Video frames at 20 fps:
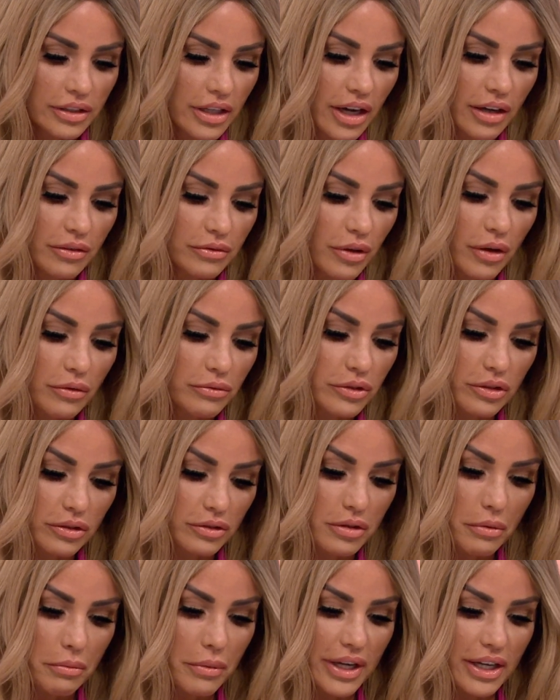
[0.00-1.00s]
Yeah, to,
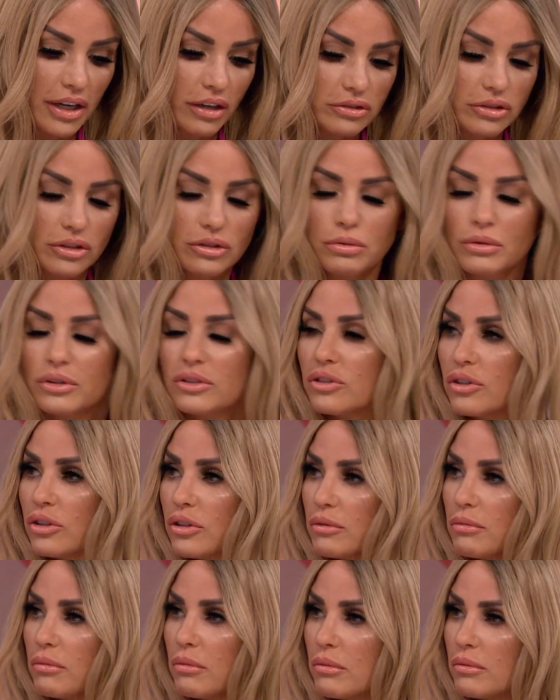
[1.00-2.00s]
to me, I just want
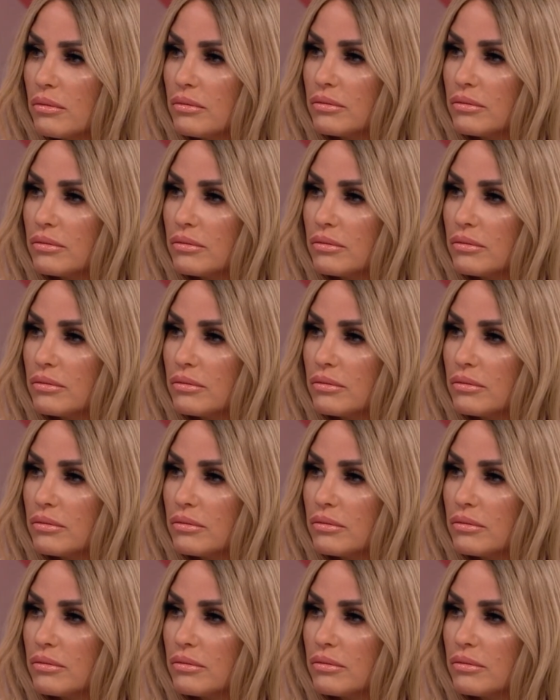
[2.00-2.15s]
to do